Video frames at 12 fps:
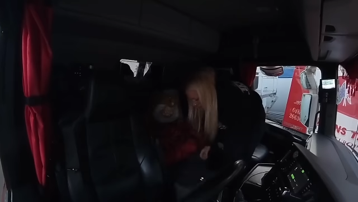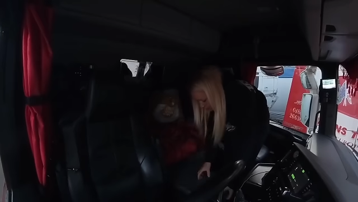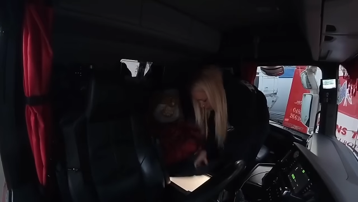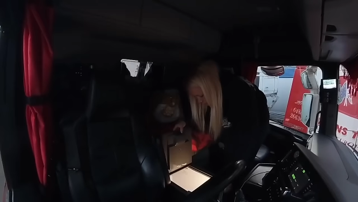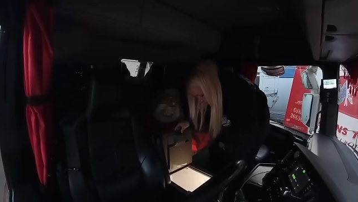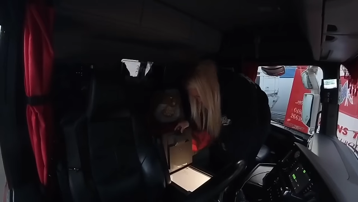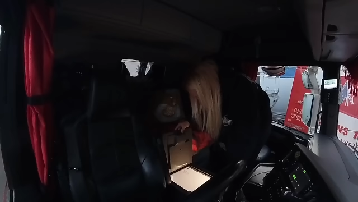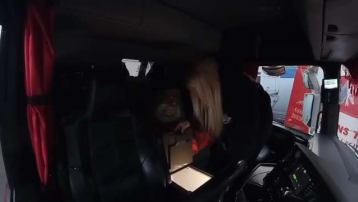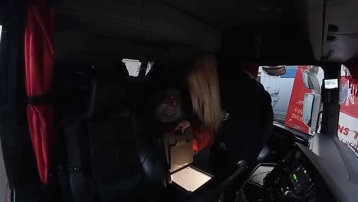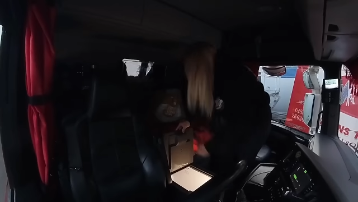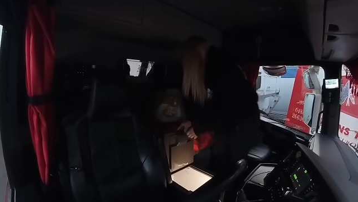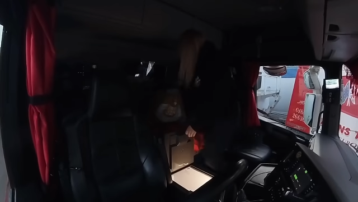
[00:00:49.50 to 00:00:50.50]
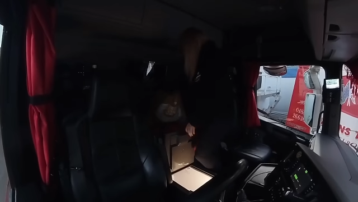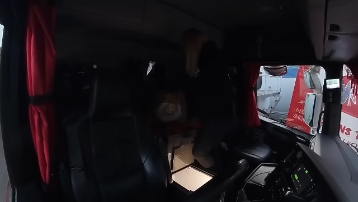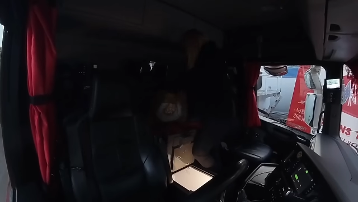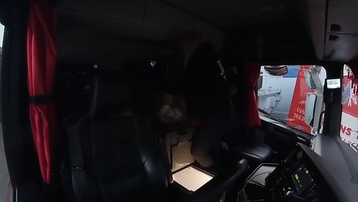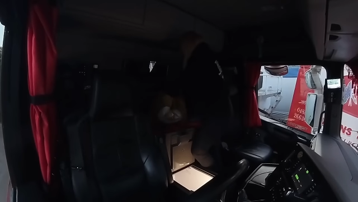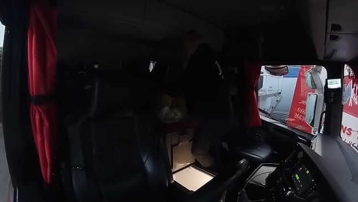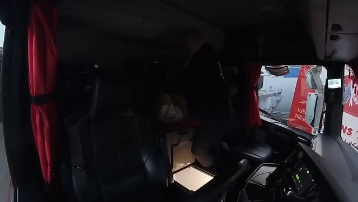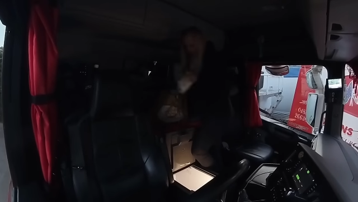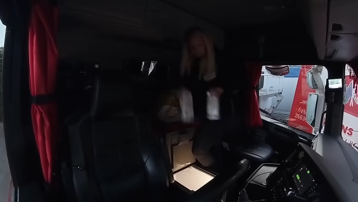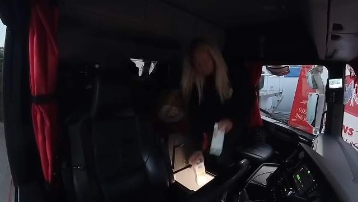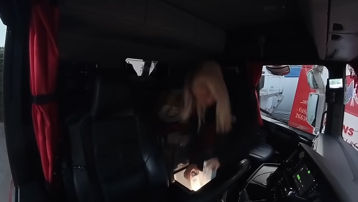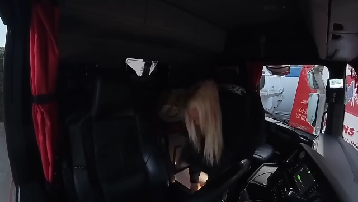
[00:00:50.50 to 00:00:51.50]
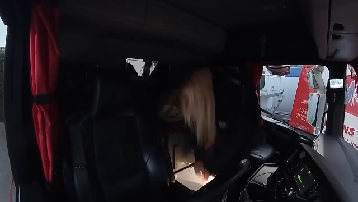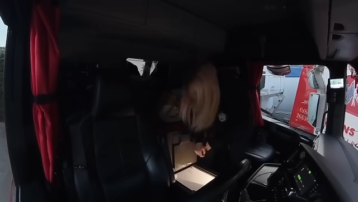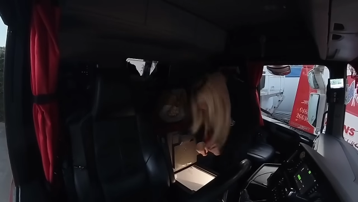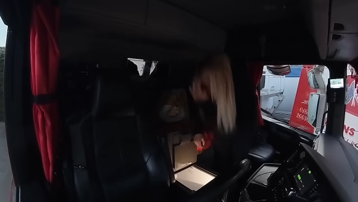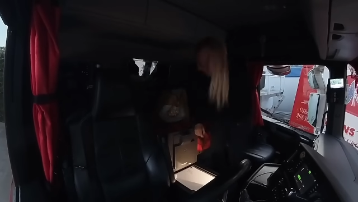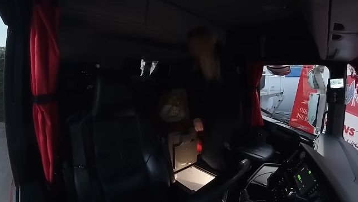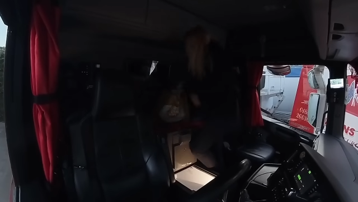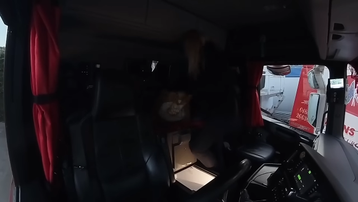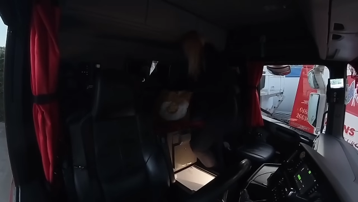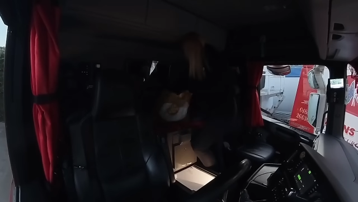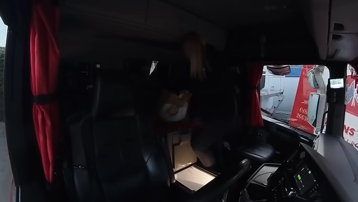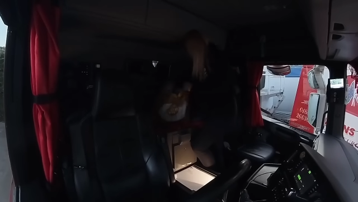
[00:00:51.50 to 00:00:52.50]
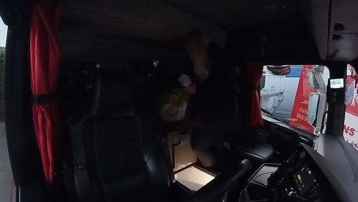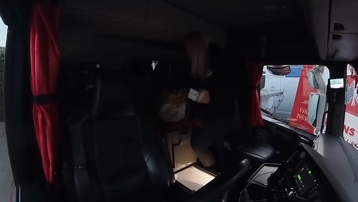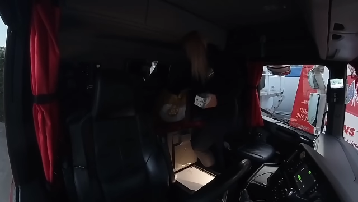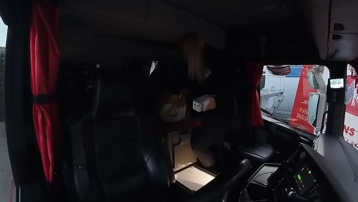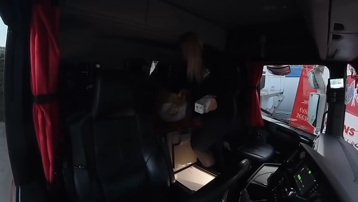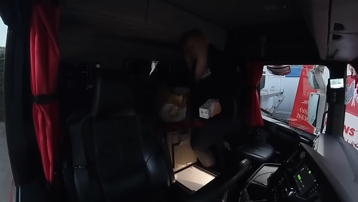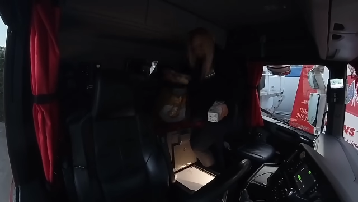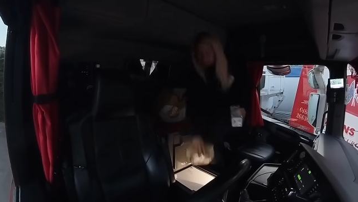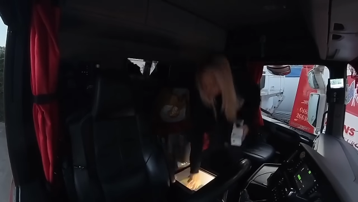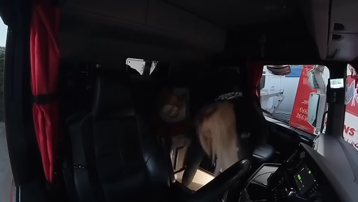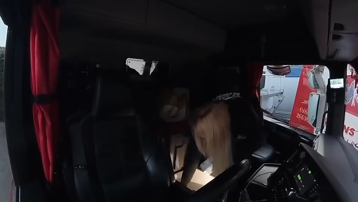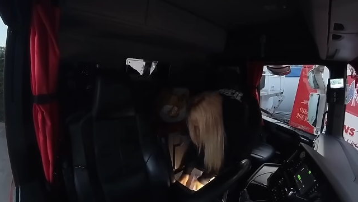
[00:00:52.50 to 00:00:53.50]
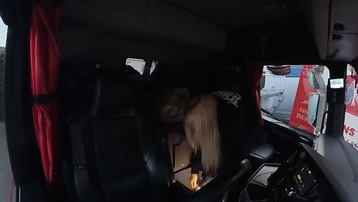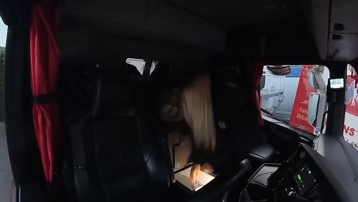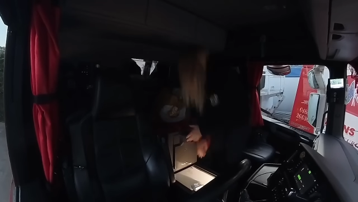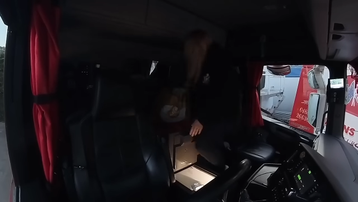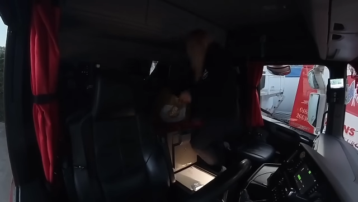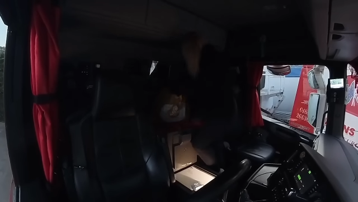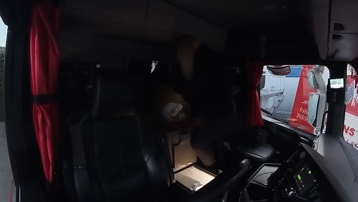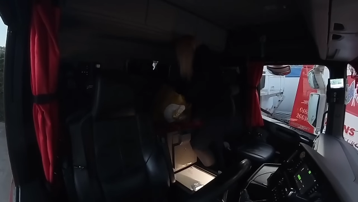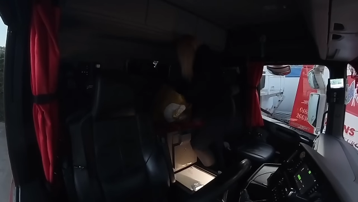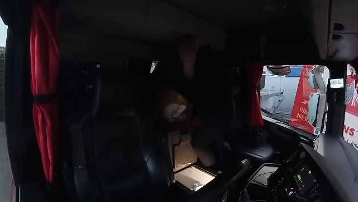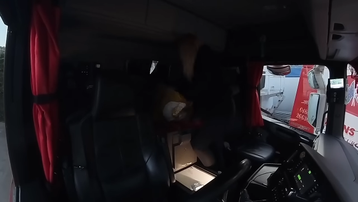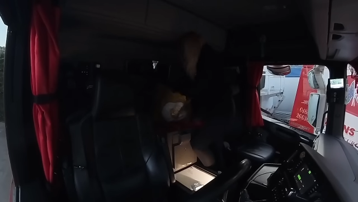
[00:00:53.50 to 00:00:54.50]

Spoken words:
No face is visible, so there are no lips to read.